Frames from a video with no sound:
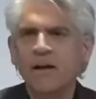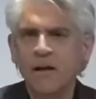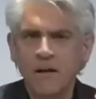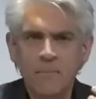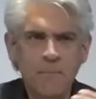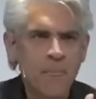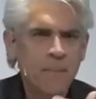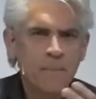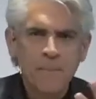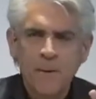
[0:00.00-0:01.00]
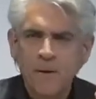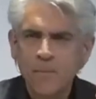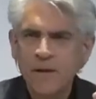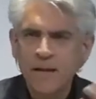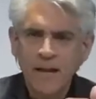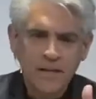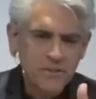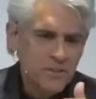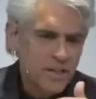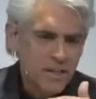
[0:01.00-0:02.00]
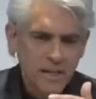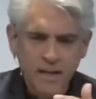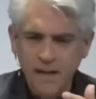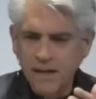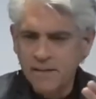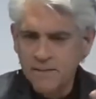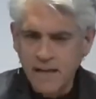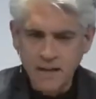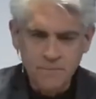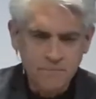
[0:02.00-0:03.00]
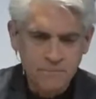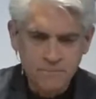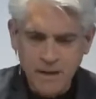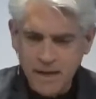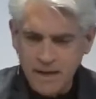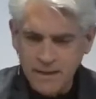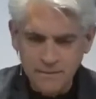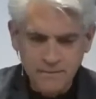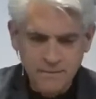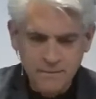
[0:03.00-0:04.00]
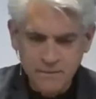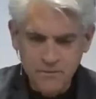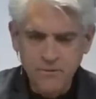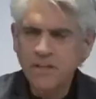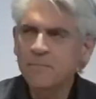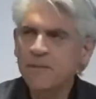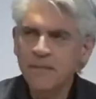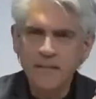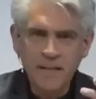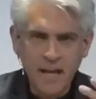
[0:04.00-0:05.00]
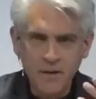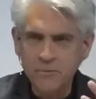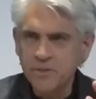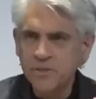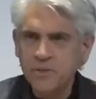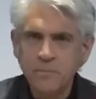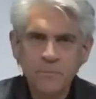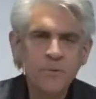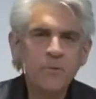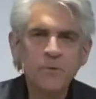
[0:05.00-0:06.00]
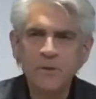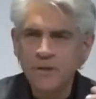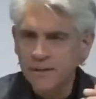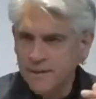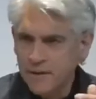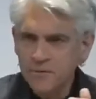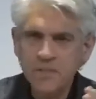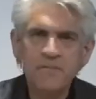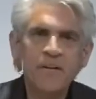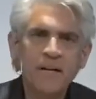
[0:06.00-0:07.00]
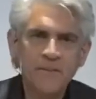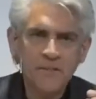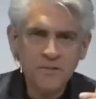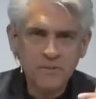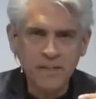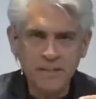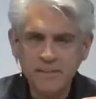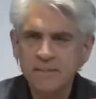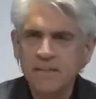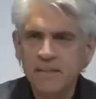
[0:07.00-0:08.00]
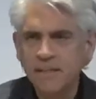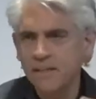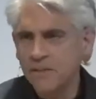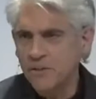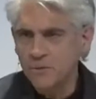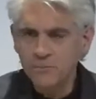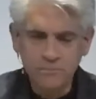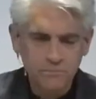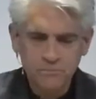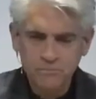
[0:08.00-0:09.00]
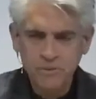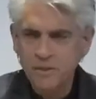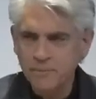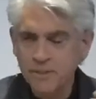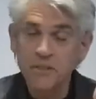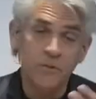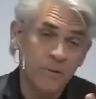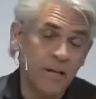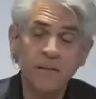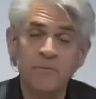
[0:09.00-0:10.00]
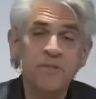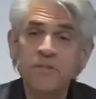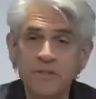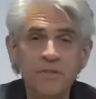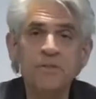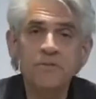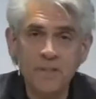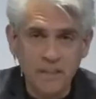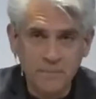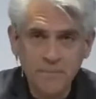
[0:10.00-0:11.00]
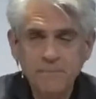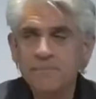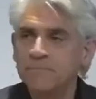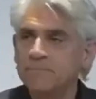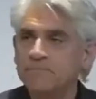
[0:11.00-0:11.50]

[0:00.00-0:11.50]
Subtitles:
oh my gosh, I dreamed that I was poor and that I was living on the street. Then somebody says, well, it was just a dream.